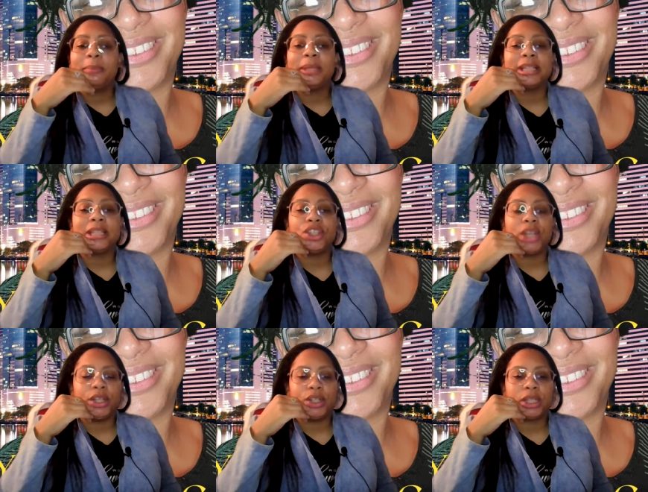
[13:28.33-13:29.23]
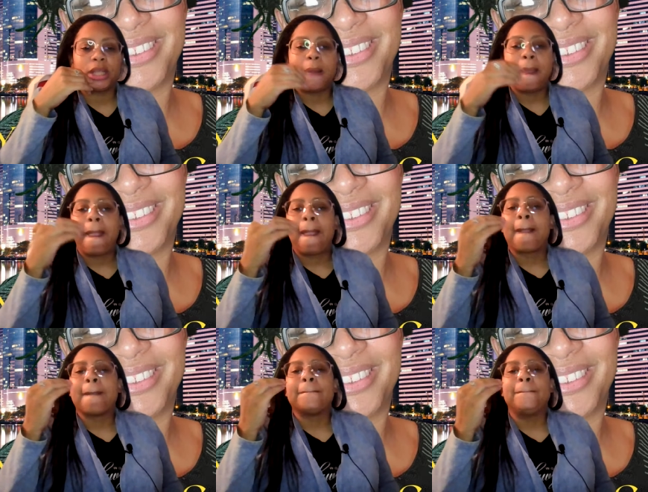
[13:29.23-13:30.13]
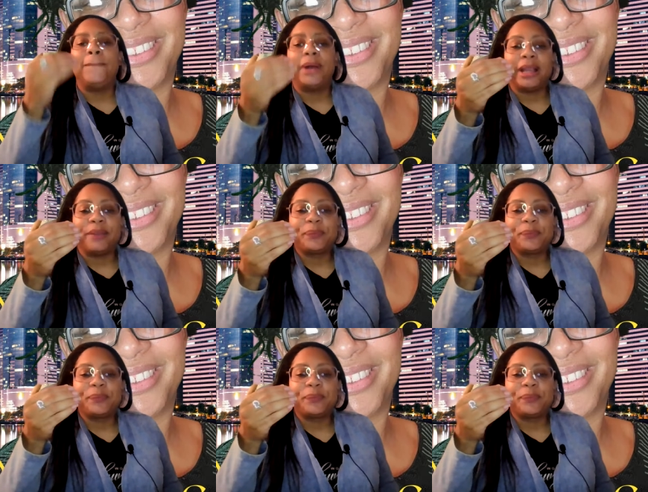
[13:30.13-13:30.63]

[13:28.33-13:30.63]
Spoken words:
because it changes. But